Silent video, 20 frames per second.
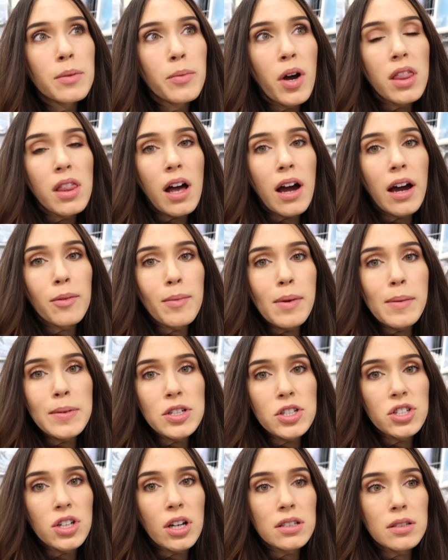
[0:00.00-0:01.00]
some online or maybe
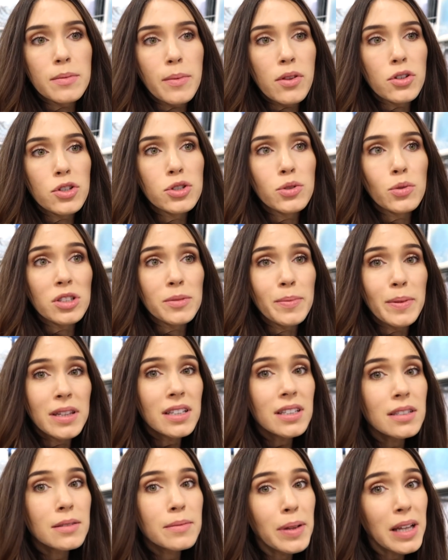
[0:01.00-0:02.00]
just check some other stores. But
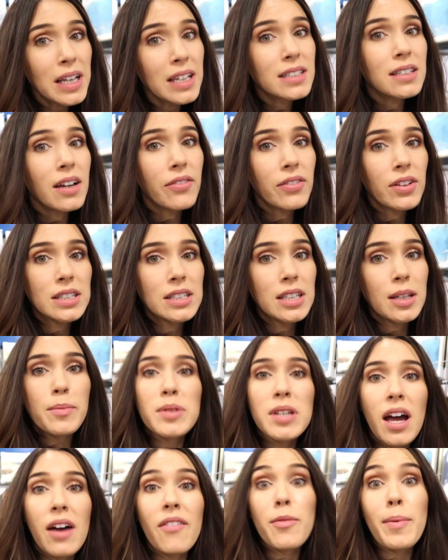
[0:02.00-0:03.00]
this place definitely seems
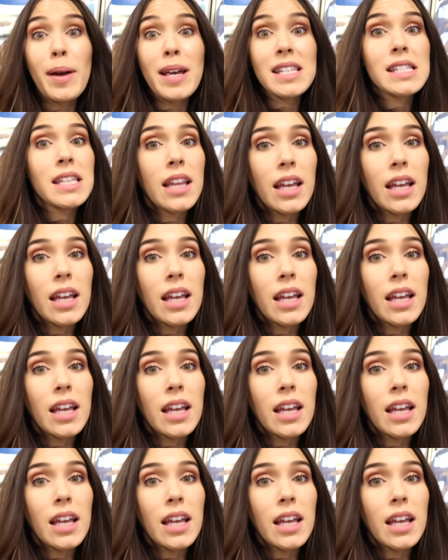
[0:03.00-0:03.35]
to have the best